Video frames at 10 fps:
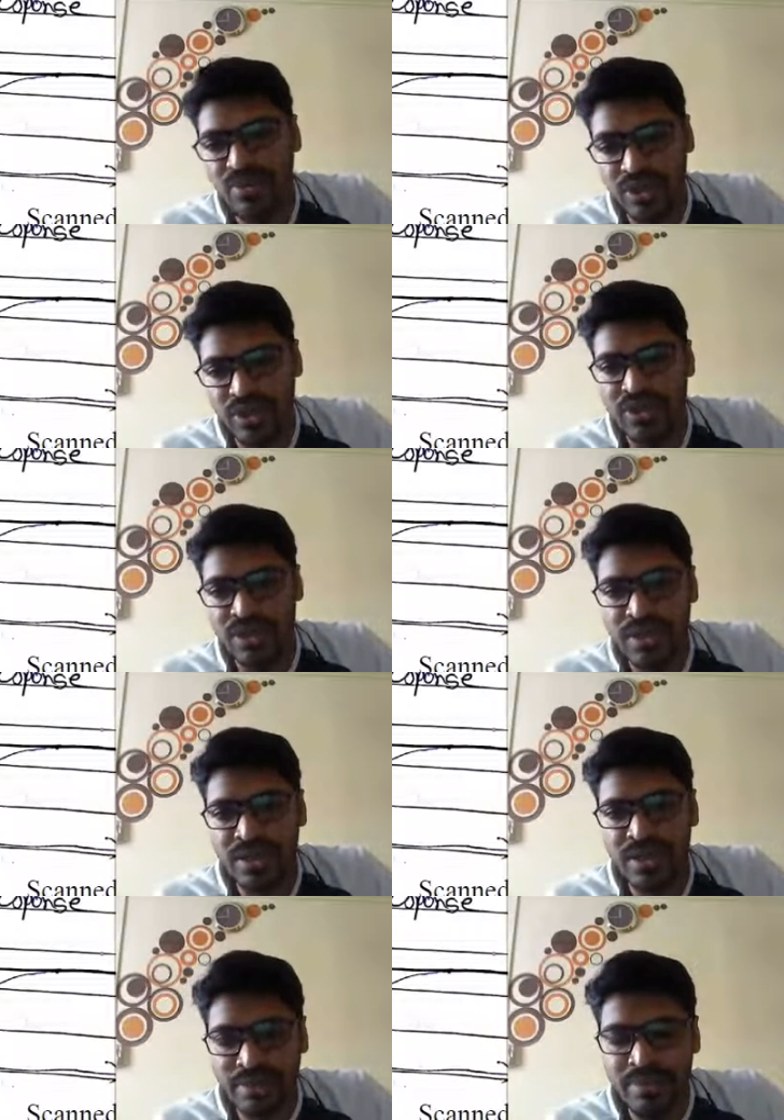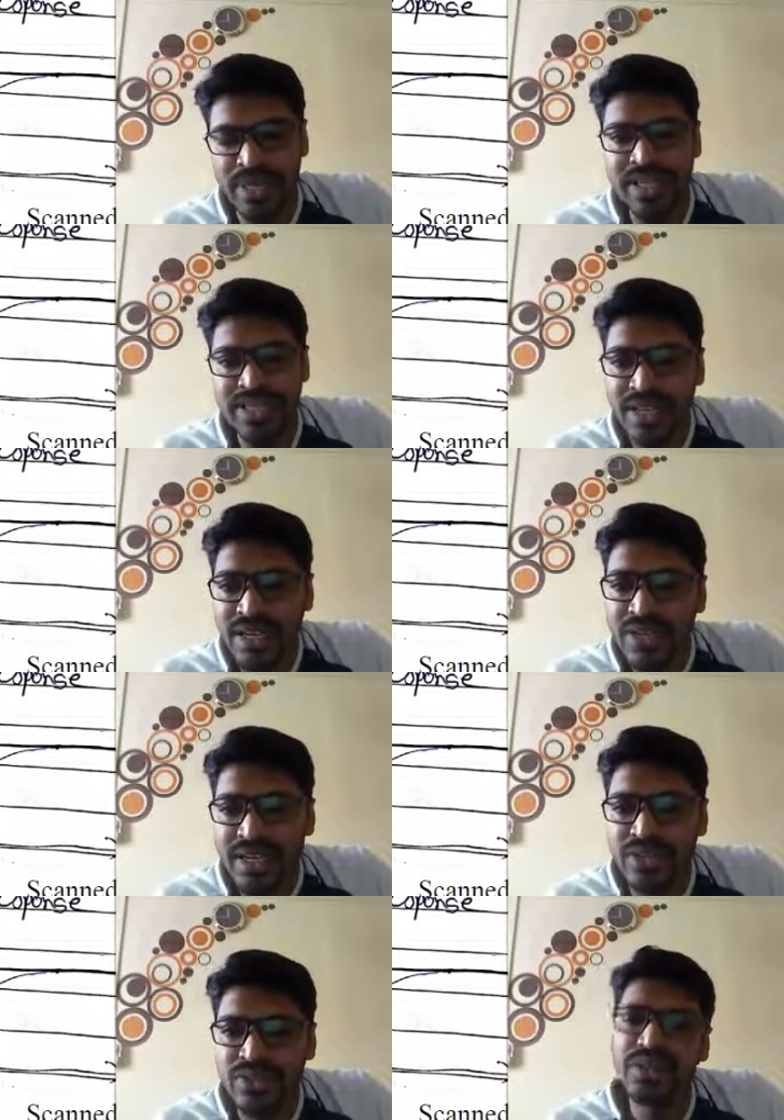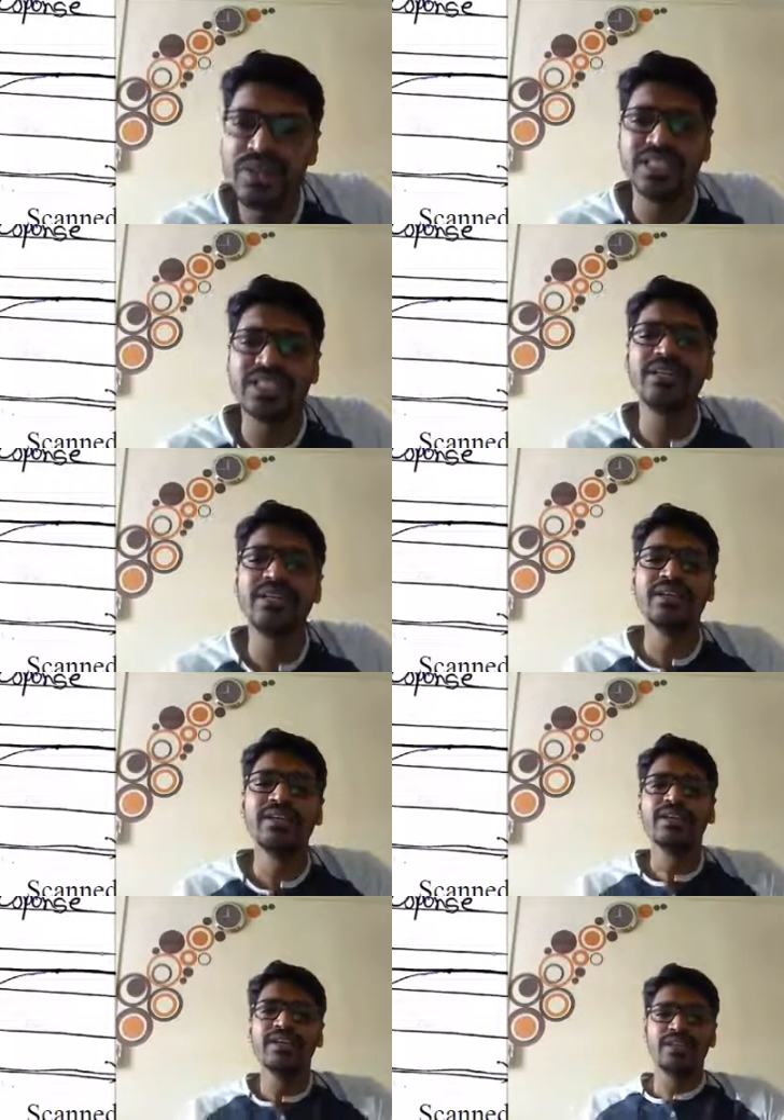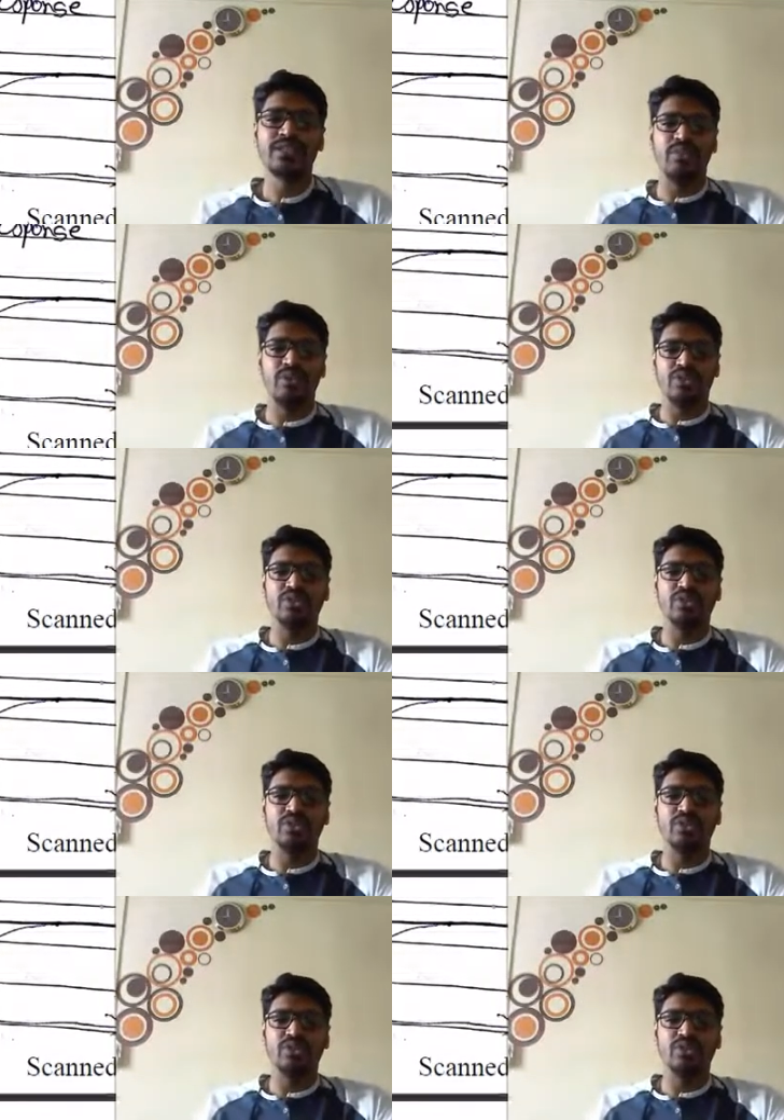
Whatever remaining is there, that is your transient response.